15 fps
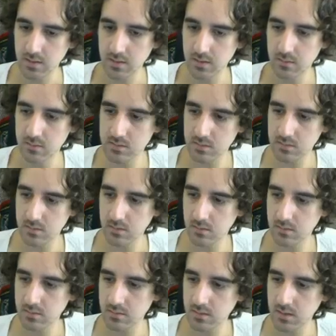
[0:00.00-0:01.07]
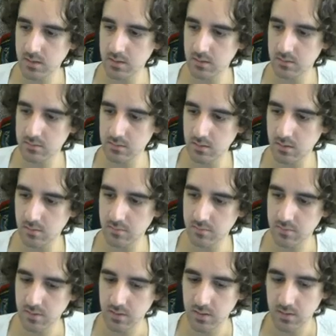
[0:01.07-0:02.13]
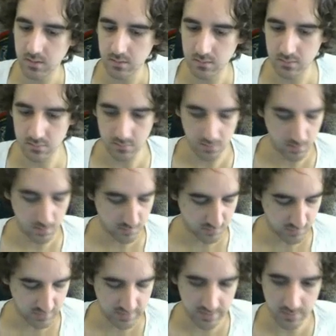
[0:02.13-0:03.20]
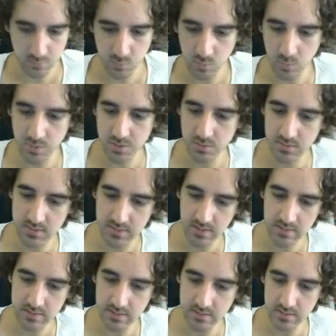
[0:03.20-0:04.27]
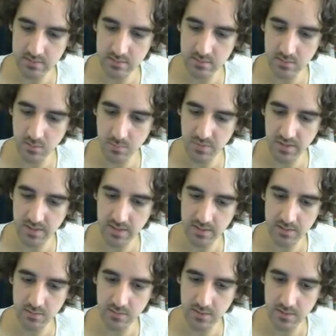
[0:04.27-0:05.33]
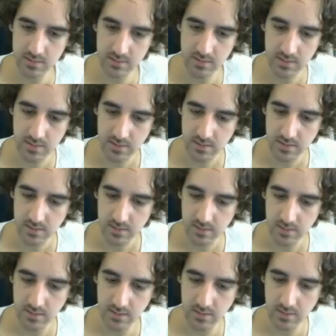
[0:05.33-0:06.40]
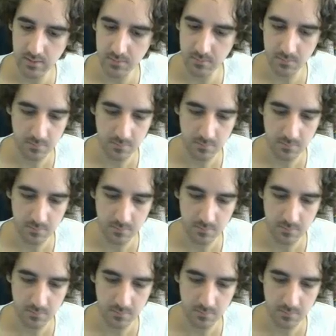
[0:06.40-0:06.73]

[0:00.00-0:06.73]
it goes on and it goes off. So hopefully now what we should see is that this is not being calculated on